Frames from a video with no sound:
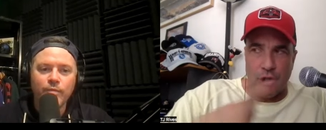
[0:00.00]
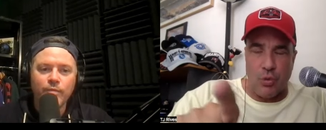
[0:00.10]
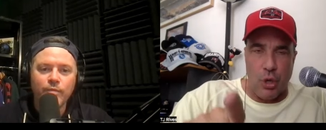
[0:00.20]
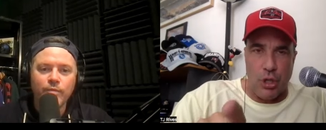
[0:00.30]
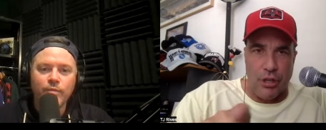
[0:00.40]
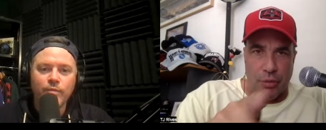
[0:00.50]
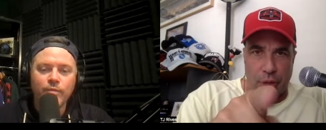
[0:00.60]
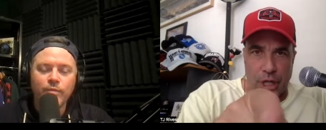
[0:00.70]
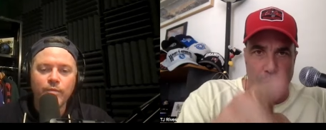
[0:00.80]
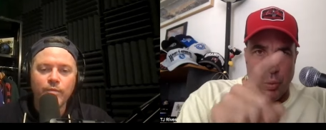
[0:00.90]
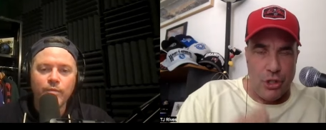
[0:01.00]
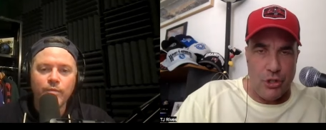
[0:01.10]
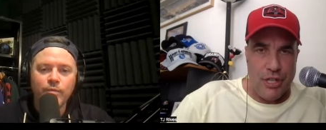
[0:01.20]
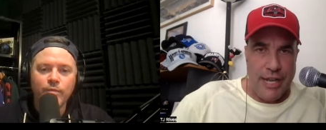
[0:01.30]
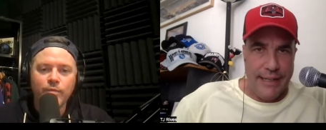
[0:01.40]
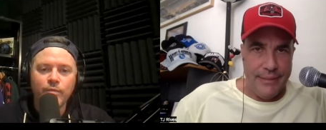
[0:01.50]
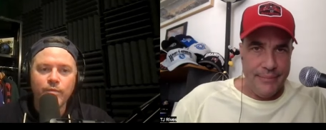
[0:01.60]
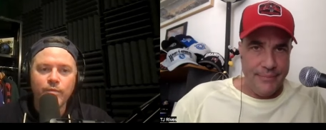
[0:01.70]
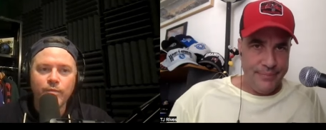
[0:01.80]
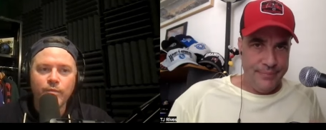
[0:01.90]
Speaker 1: is rolling to three and oh. What's your take?
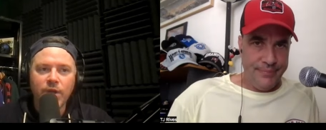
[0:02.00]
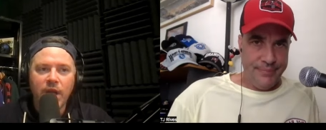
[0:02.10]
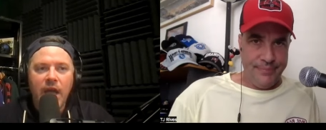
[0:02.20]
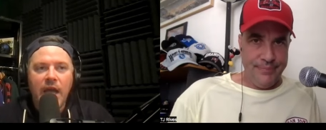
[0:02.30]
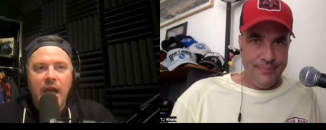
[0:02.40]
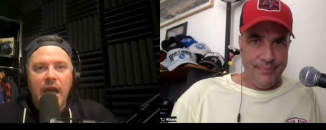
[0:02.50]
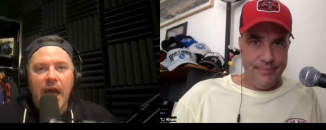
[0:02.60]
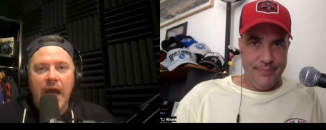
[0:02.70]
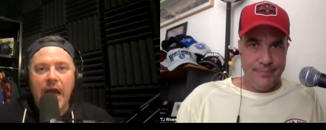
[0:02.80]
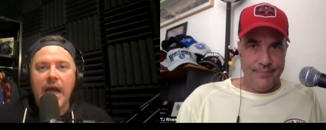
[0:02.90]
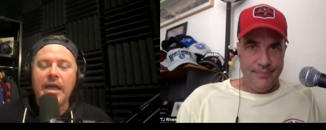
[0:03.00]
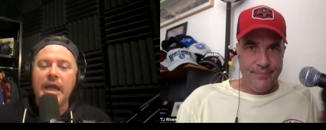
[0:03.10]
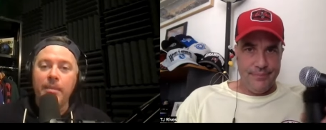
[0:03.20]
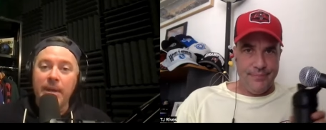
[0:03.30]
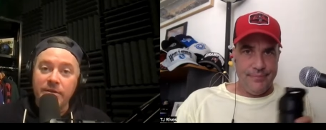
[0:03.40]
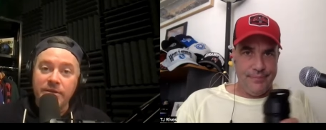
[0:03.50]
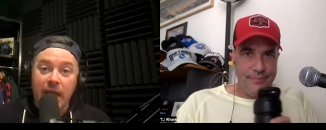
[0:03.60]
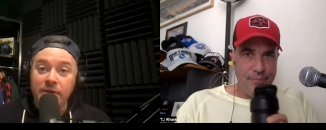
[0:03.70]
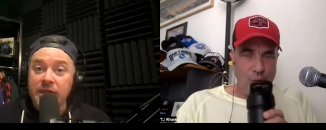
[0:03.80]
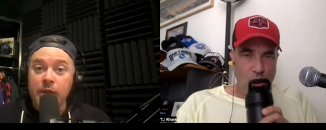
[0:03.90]
Speaker 2: Uh, I mean, I'll, t-
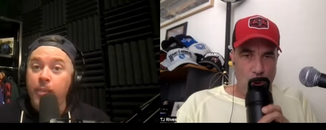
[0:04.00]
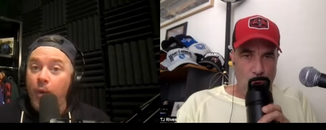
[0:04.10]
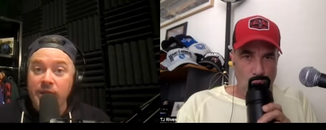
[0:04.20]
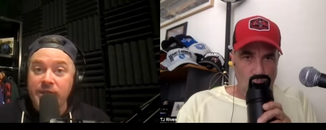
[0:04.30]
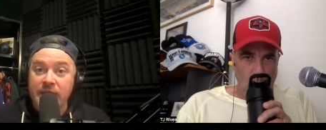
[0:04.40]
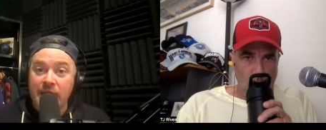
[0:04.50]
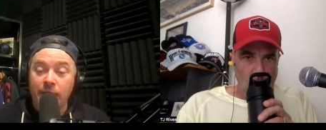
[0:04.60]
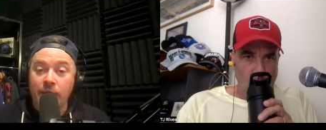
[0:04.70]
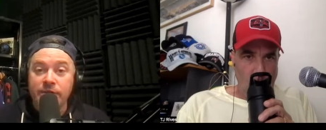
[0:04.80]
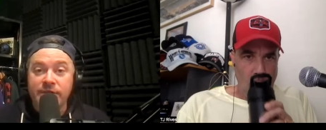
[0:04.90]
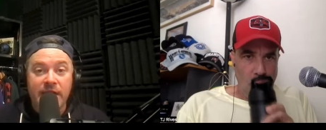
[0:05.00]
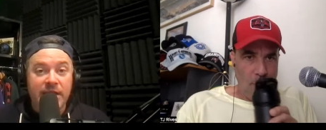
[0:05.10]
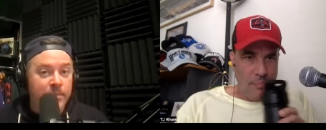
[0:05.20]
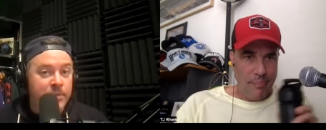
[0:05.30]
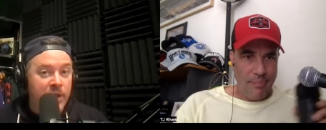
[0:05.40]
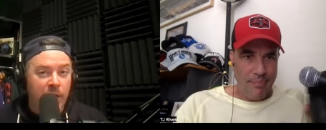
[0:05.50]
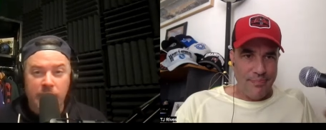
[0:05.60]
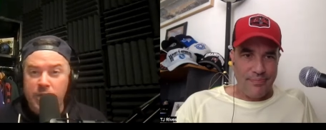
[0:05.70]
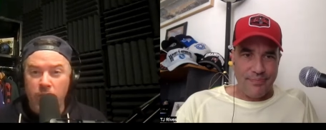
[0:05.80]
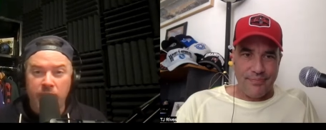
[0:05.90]
I'll take the points in Colorado State. It's up to like,
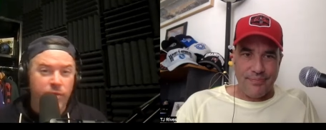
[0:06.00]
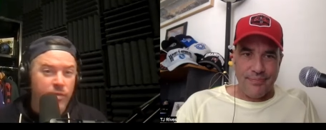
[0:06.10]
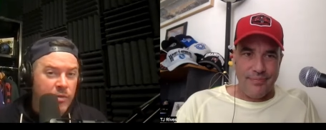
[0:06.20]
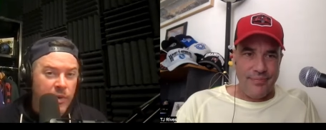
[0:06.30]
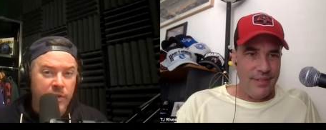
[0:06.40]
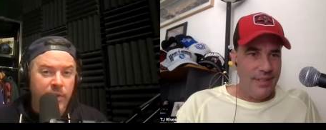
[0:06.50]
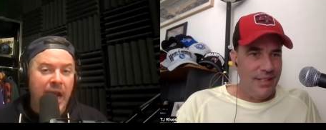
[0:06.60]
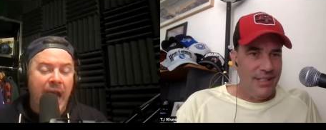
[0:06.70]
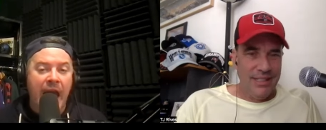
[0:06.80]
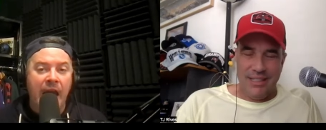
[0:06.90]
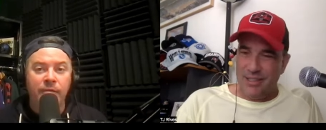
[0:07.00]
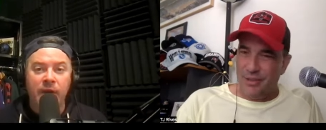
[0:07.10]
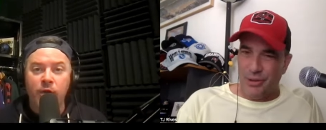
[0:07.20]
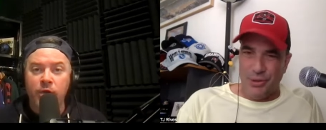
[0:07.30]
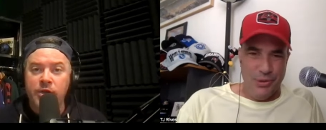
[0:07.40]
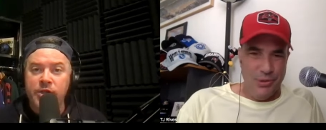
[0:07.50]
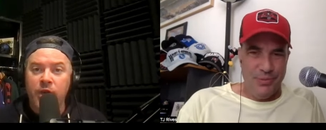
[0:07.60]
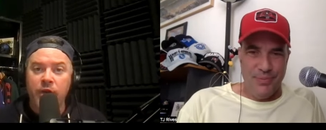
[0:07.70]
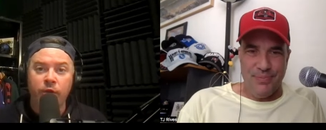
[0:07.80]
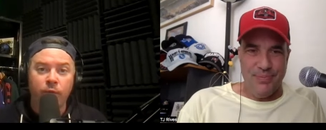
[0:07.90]
what, twenty-three, twenty-three and a half. I know they're
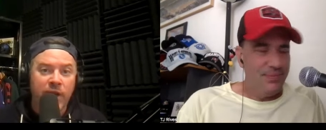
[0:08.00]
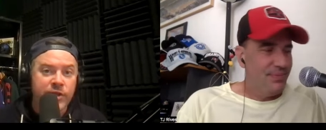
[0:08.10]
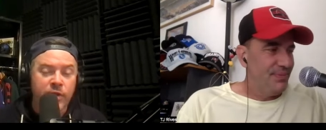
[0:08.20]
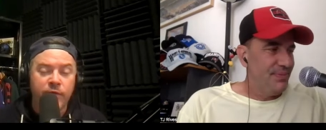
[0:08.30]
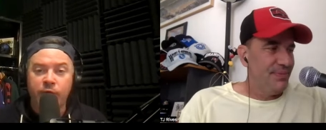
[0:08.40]
starting the redshirt